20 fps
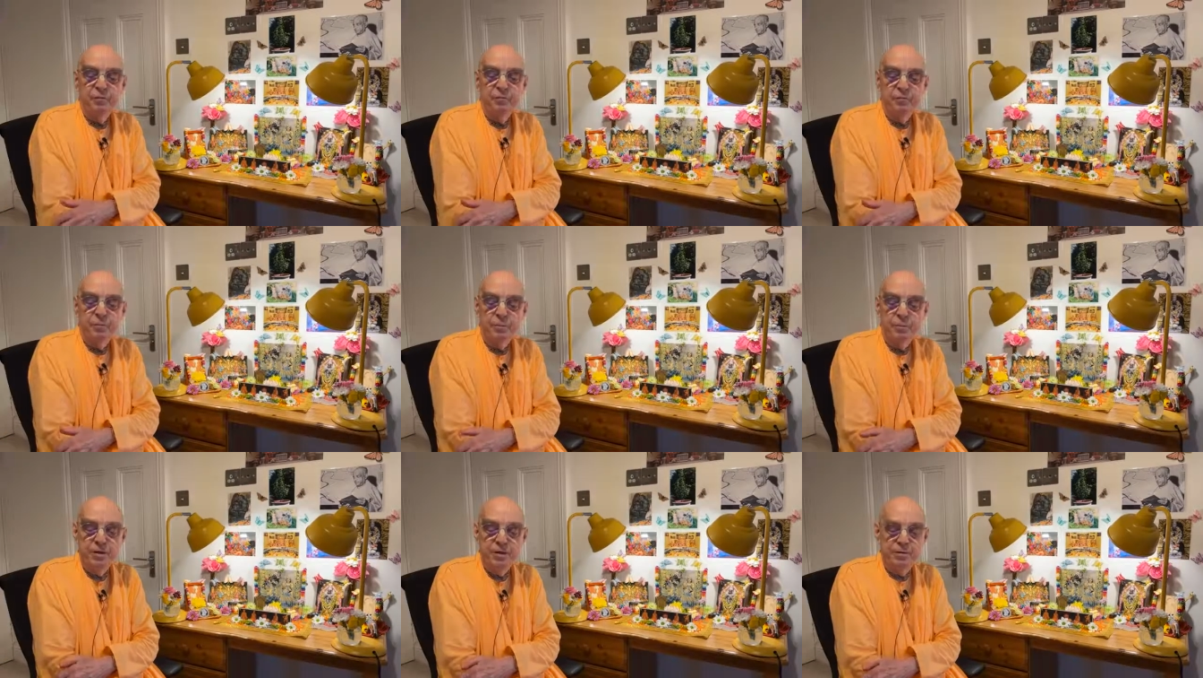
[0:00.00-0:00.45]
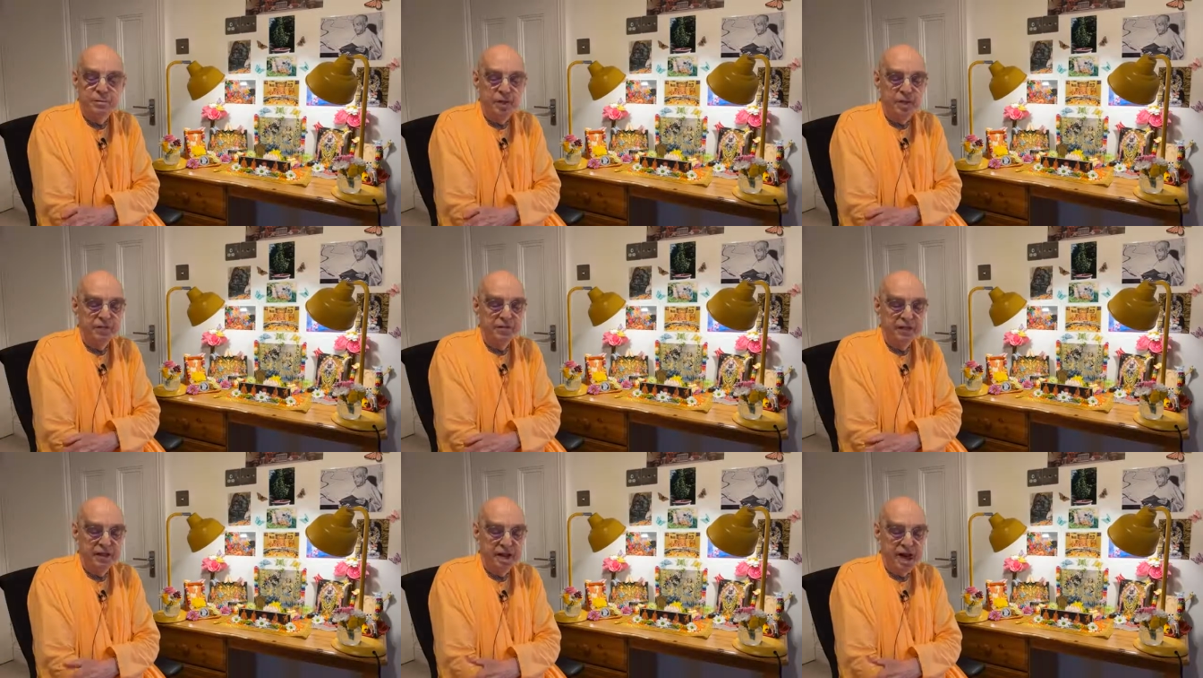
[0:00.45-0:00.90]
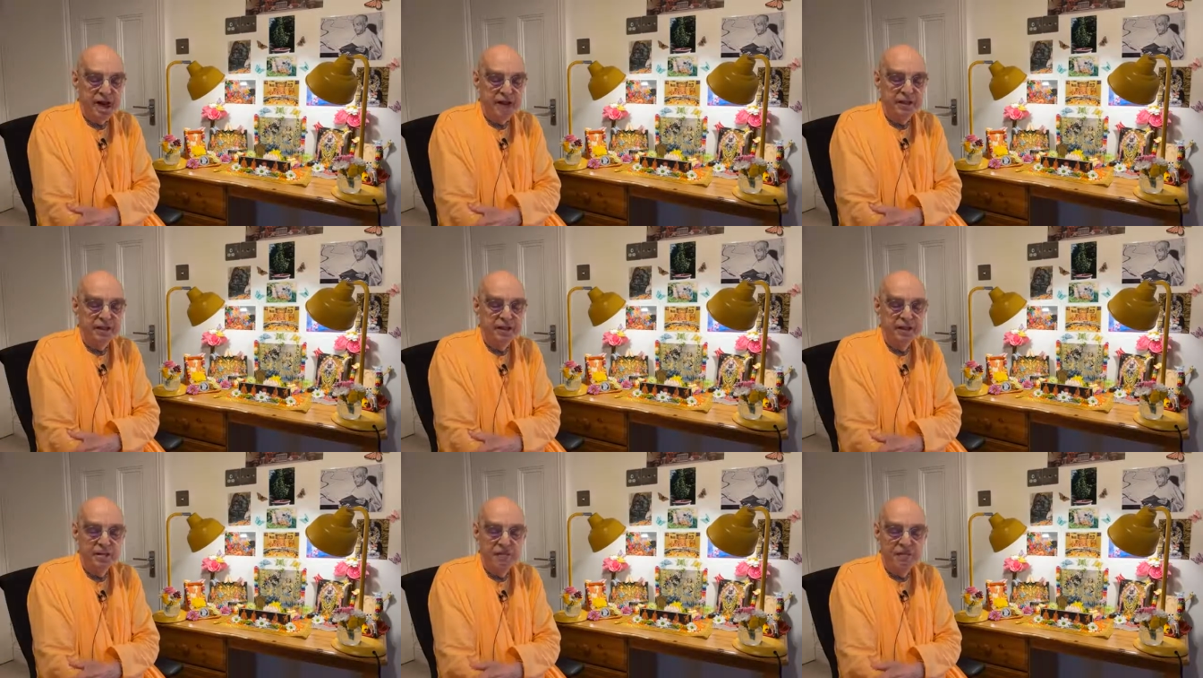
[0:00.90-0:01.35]
to be among the
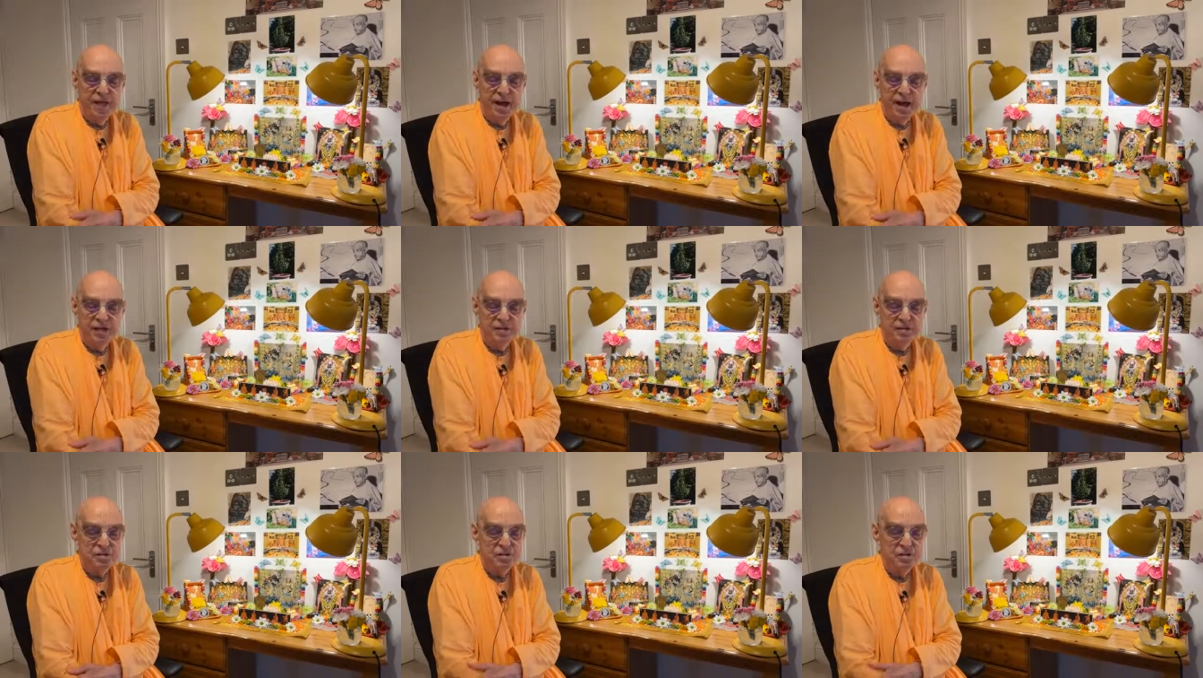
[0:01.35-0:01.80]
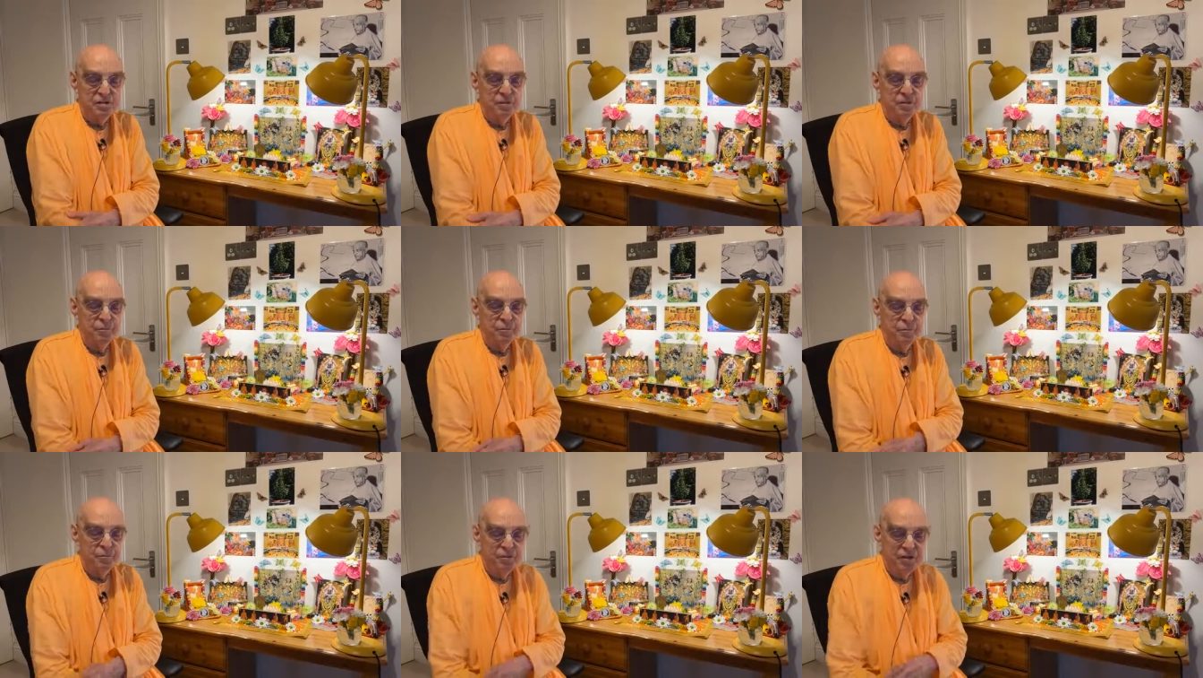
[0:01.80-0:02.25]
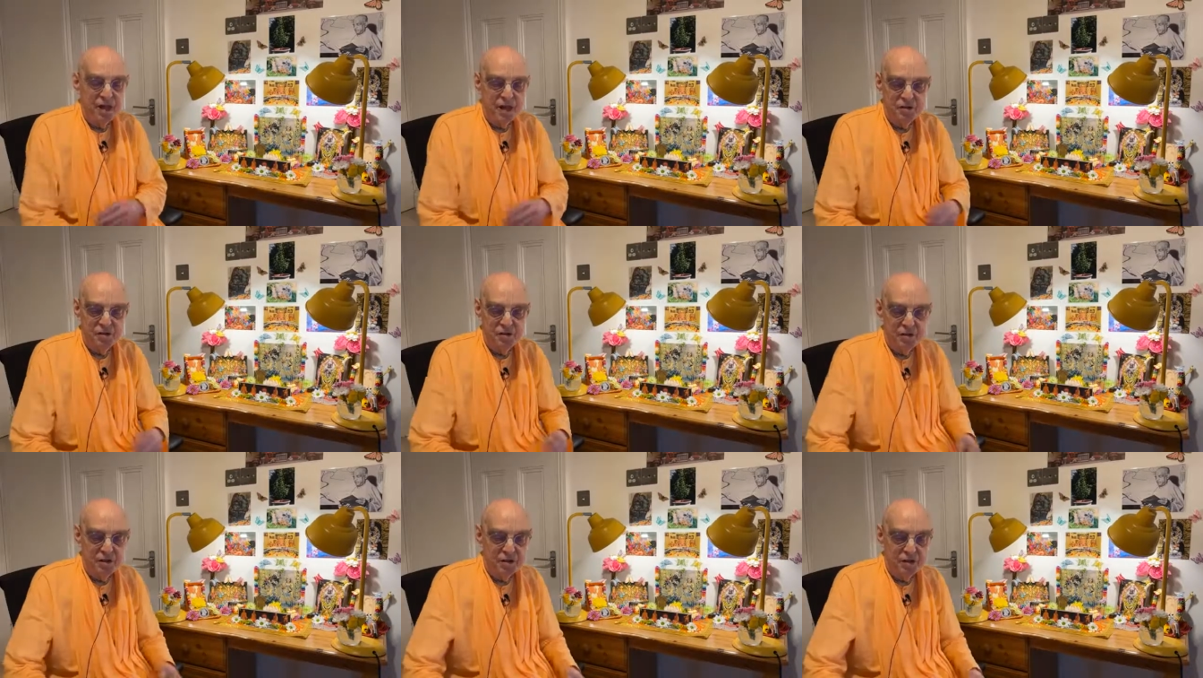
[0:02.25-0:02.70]
highly advanced na-
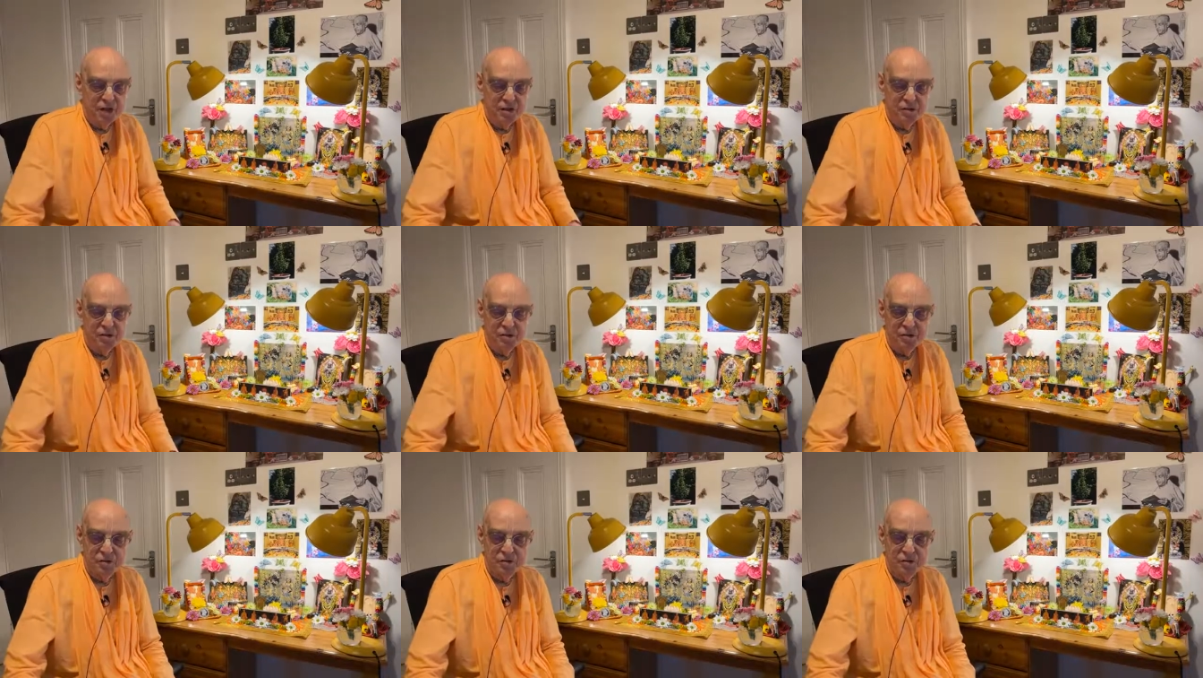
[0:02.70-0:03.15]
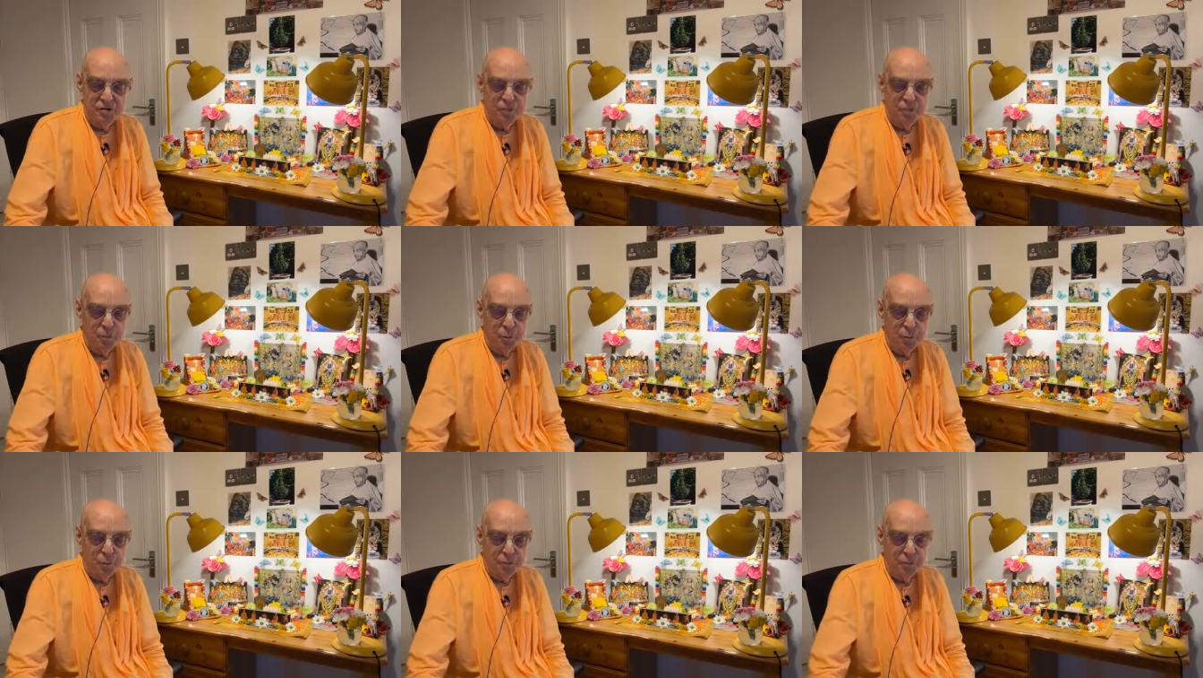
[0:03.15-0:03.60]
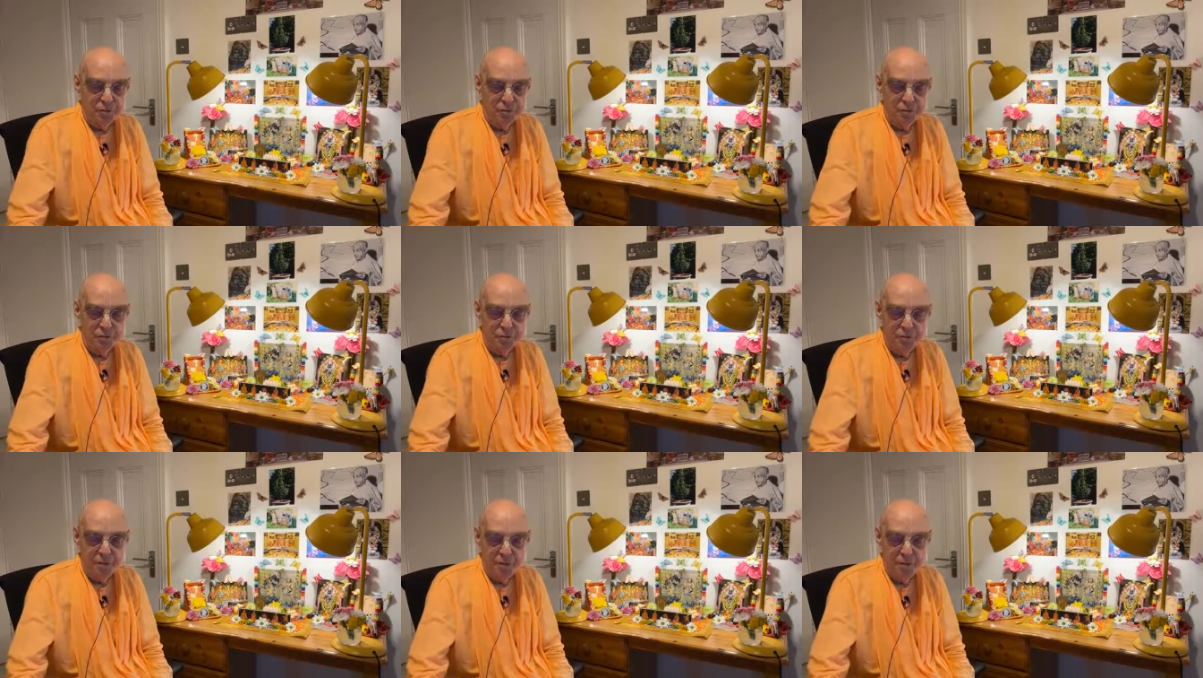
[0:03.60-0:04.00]
nations of the world.